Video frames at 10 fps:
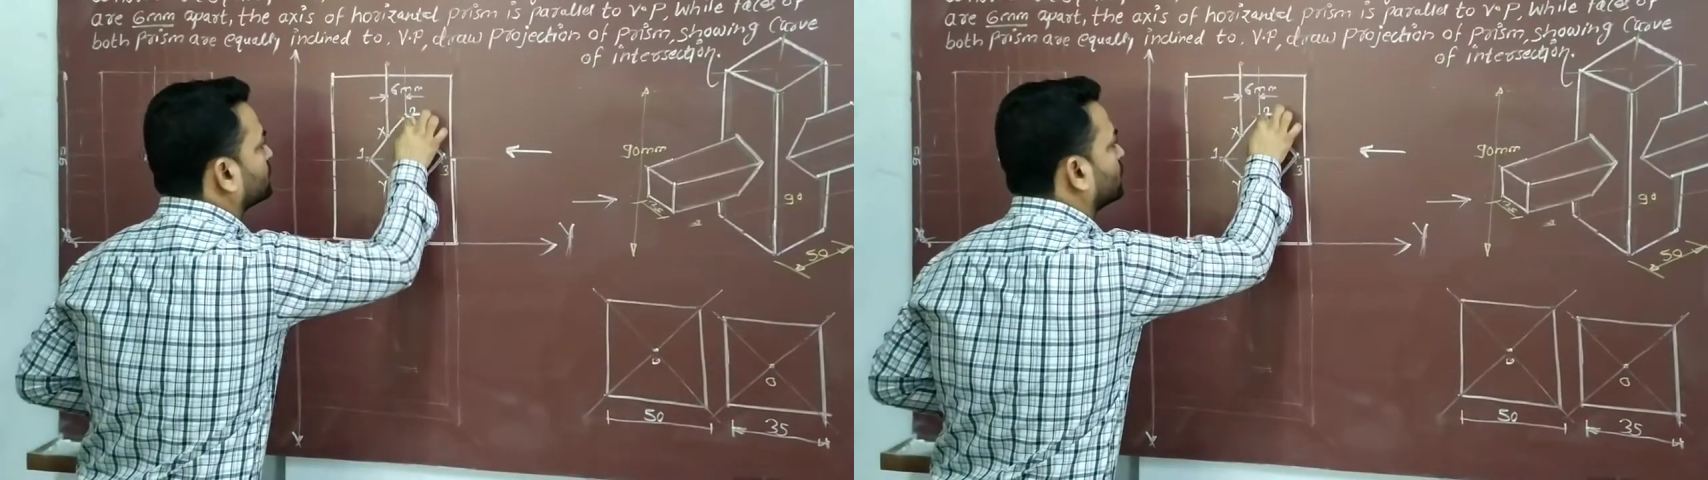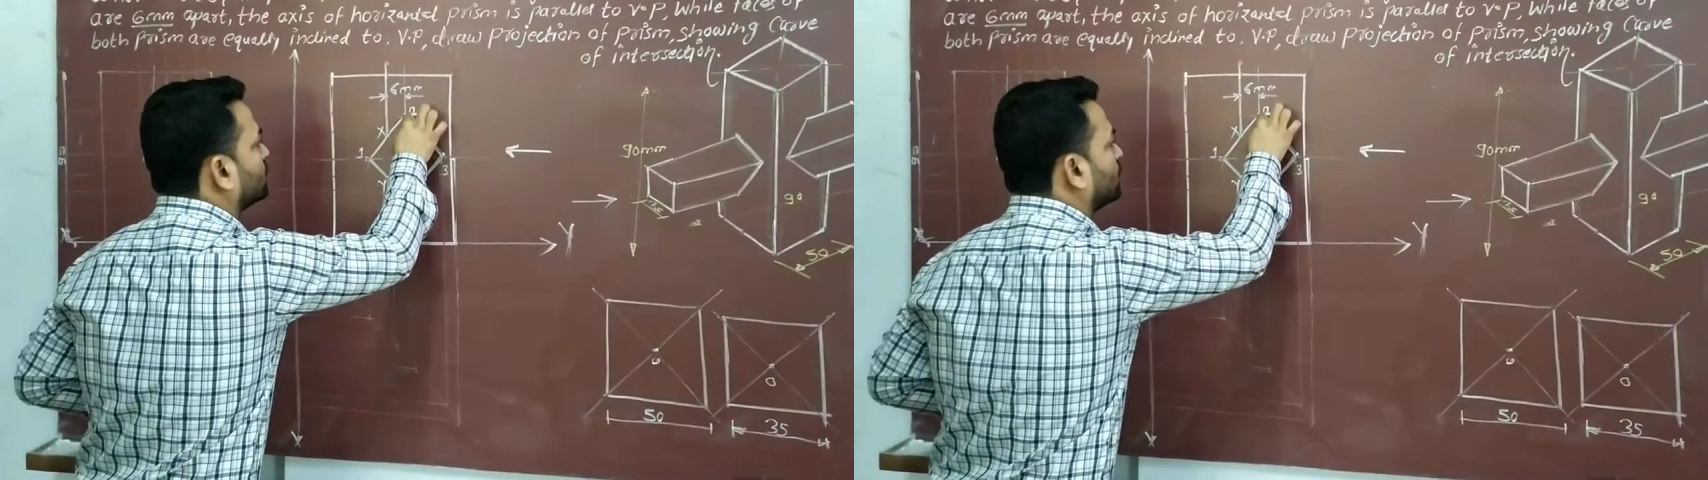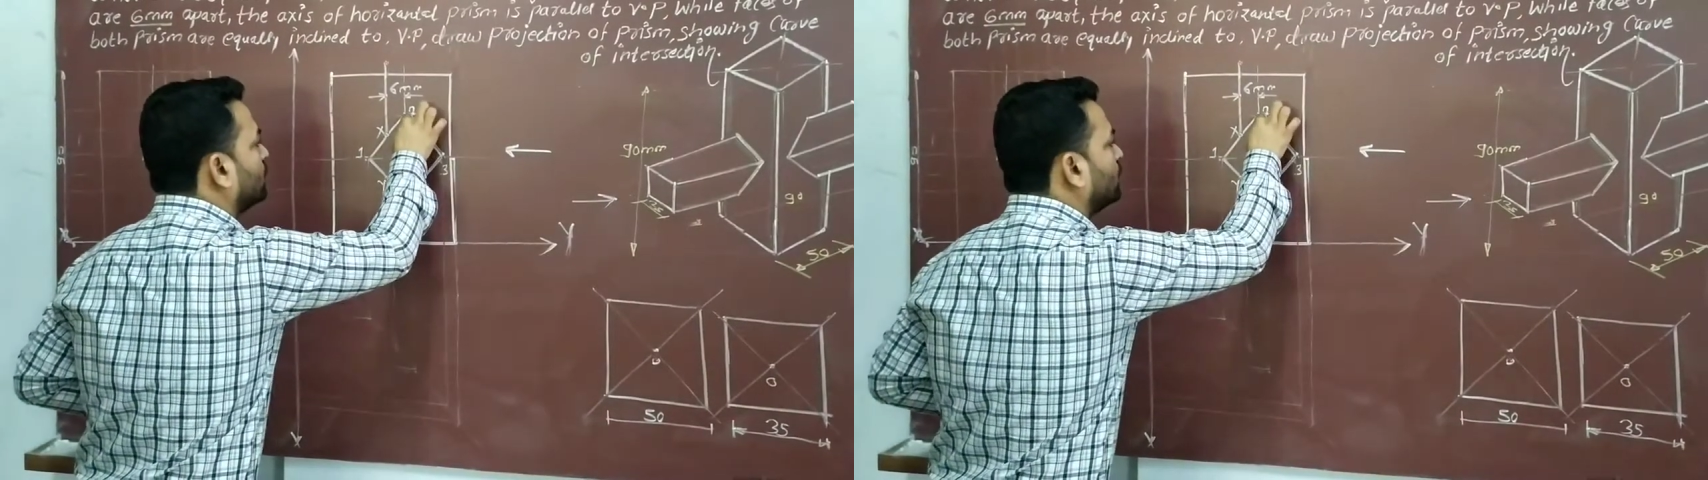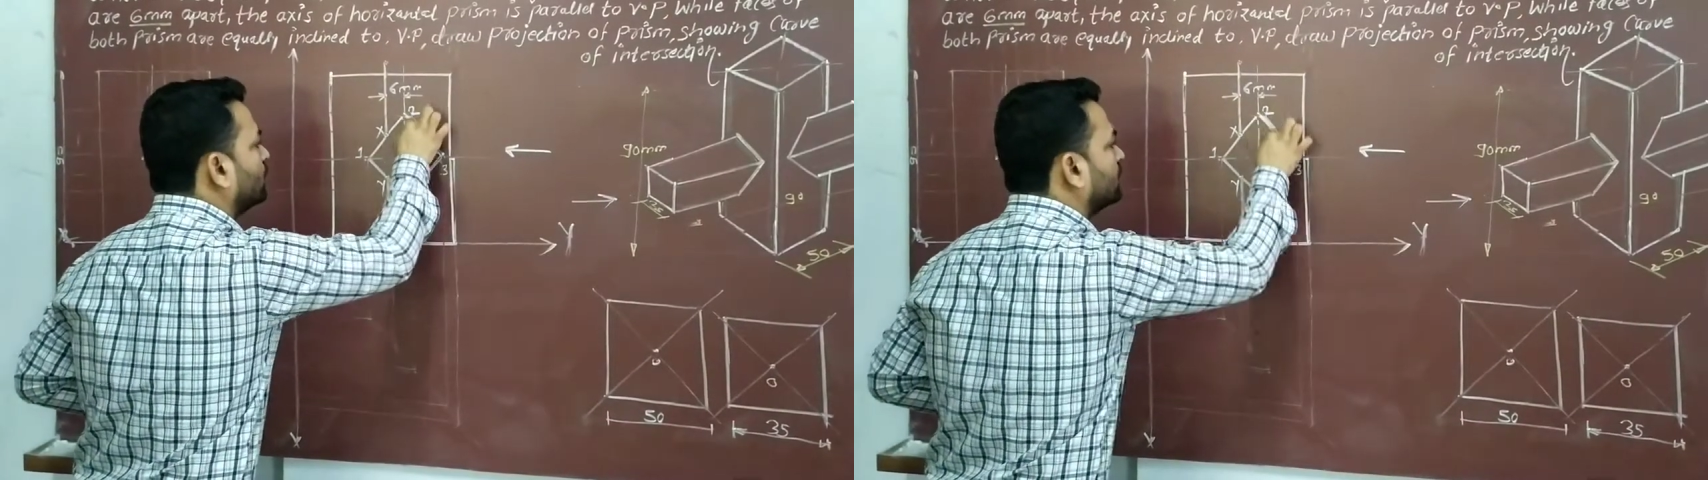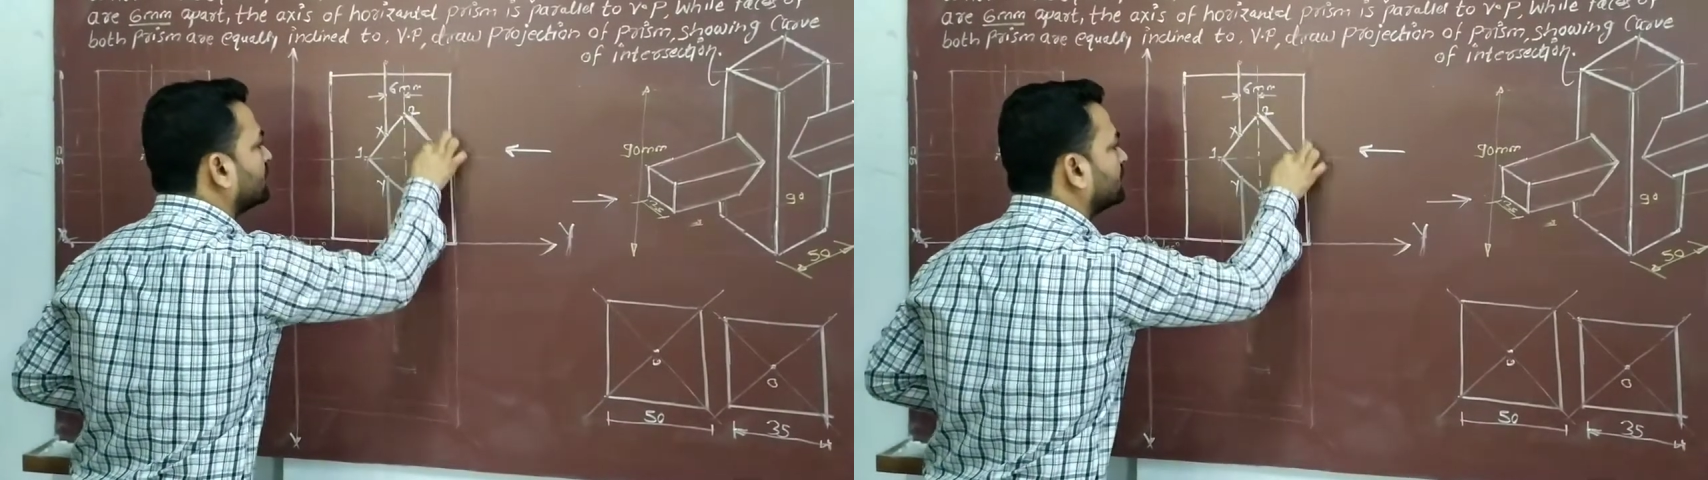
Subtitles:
So 2,